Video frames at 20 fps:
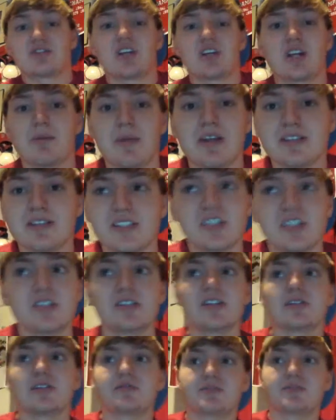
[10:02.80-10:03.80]
how Johnny
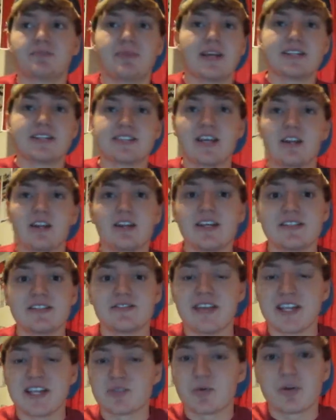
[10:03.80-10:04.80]
Manziel, Manziel is,
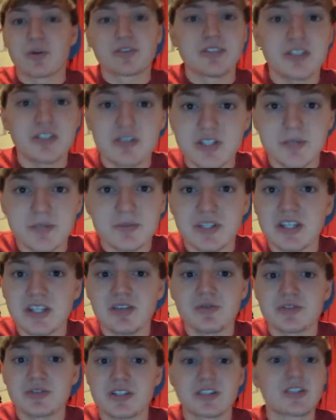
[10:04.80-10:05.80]
and that's where his leadership
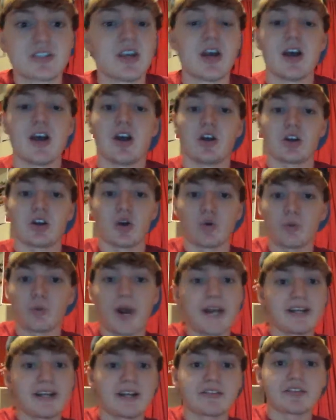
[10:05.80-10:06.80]
skills just go
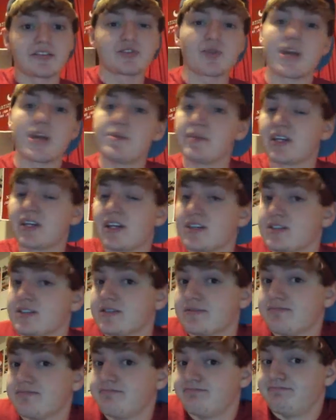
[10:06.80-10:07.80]
right down the drain
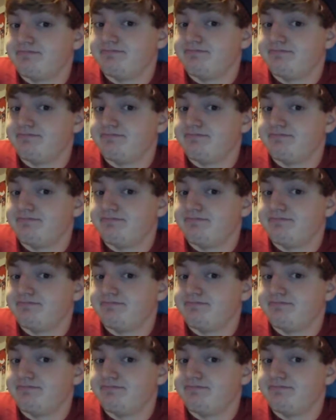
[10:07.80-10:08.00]
because